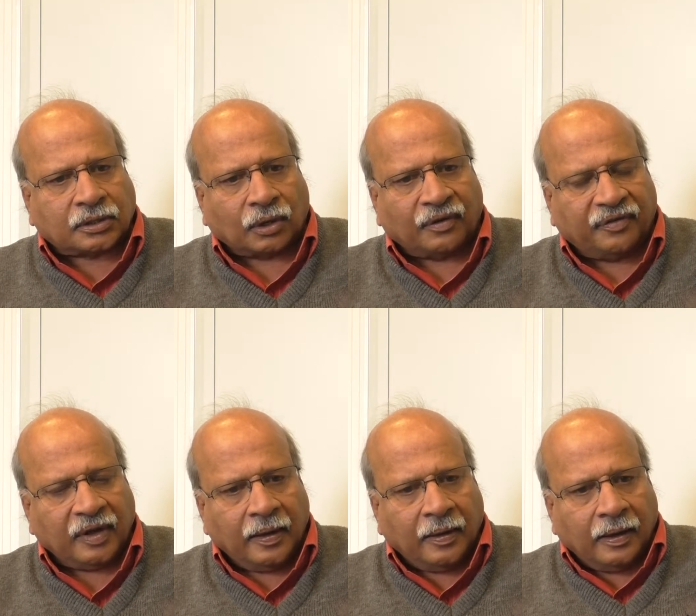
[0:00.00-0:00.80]
of
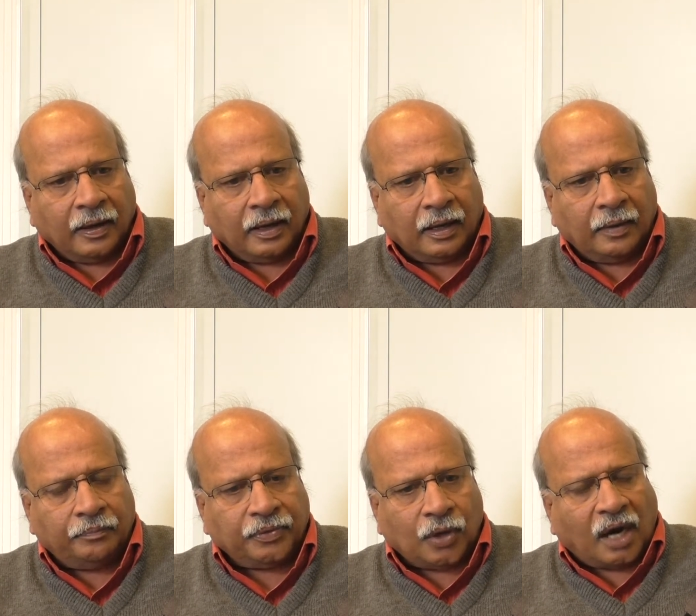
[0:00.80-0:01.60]

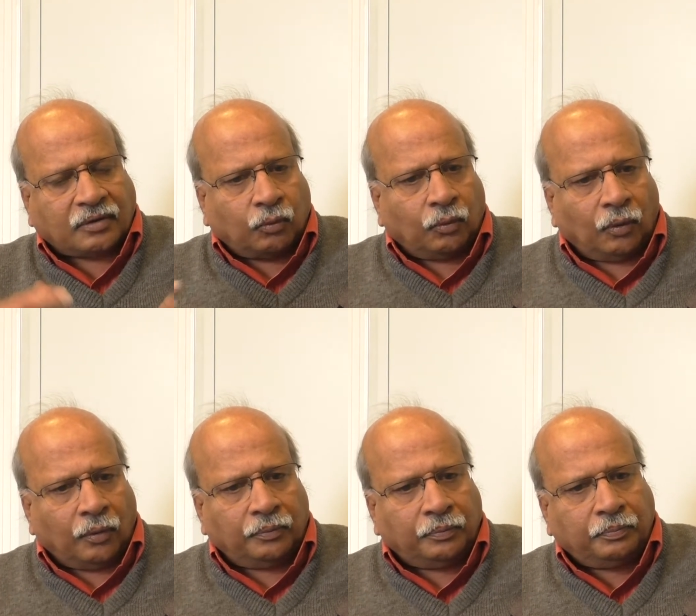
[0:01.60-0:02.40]
not
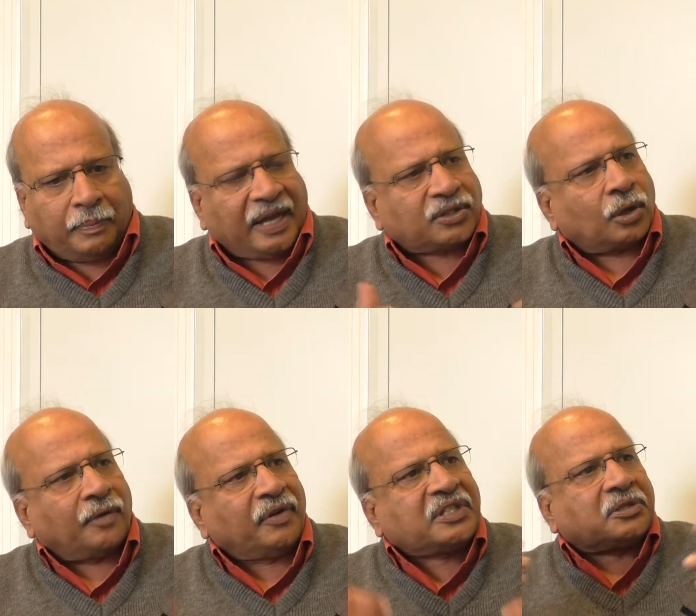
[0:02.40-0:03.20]
based
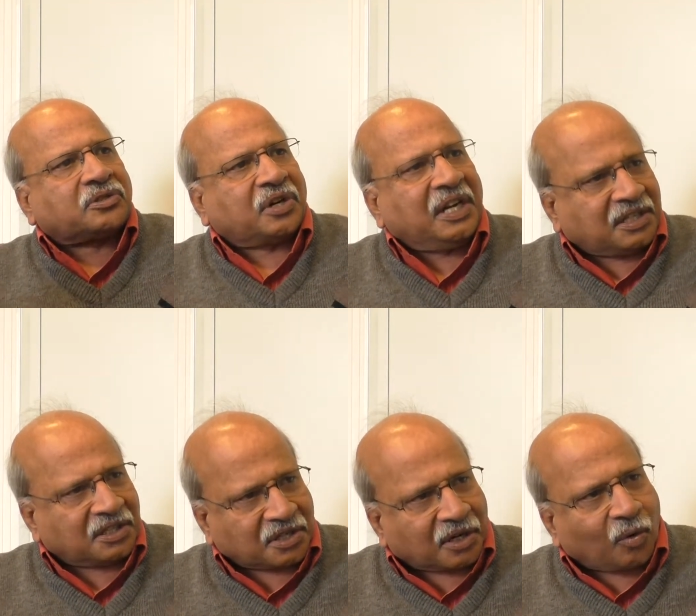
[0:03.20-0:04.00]
on which tree it
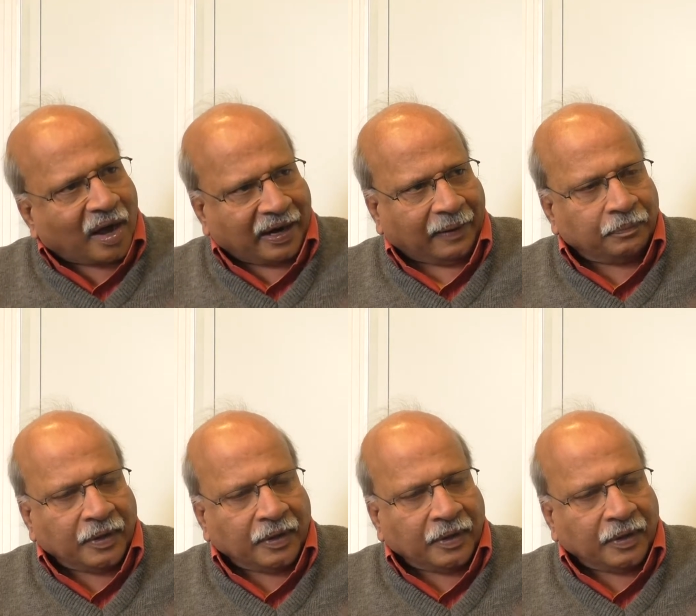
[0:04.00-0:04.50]
is requiring.